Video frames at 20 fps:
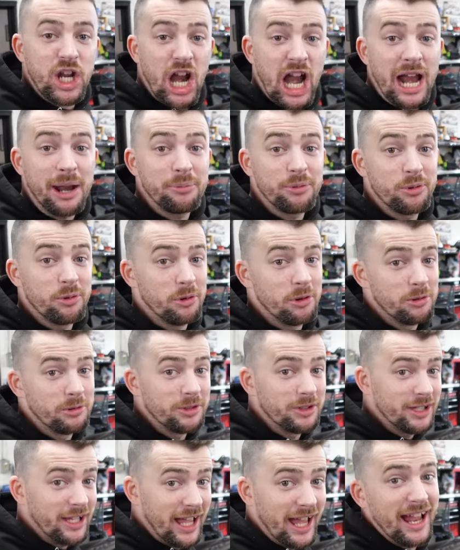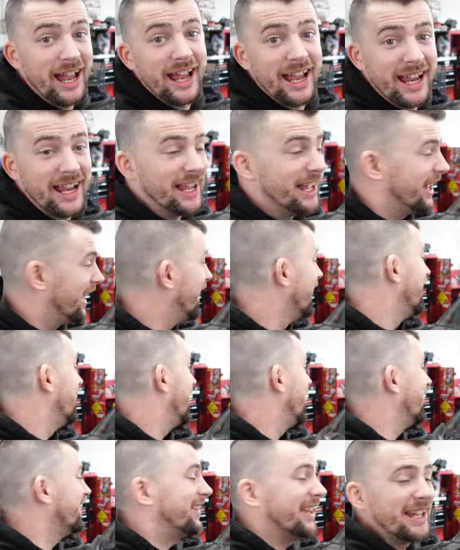Cabriolet
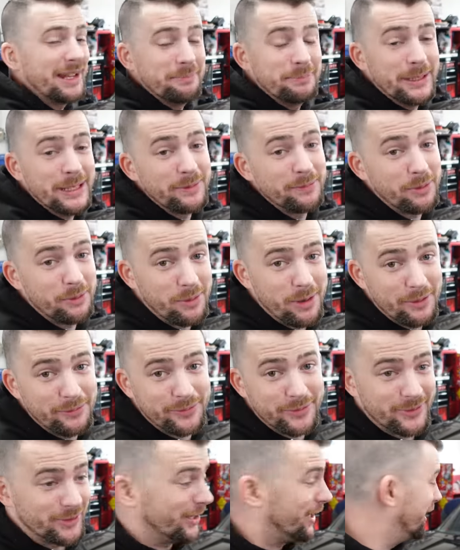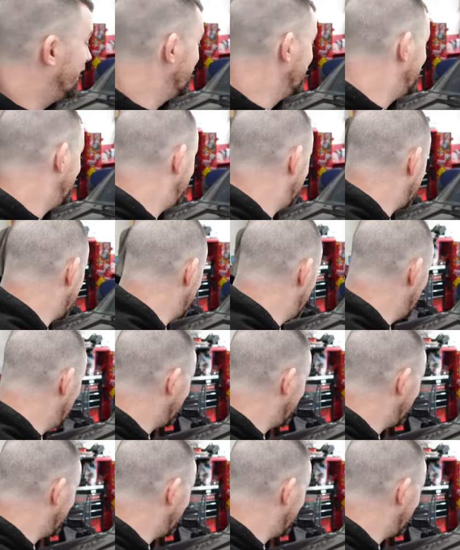has had a bit of a rough life, as you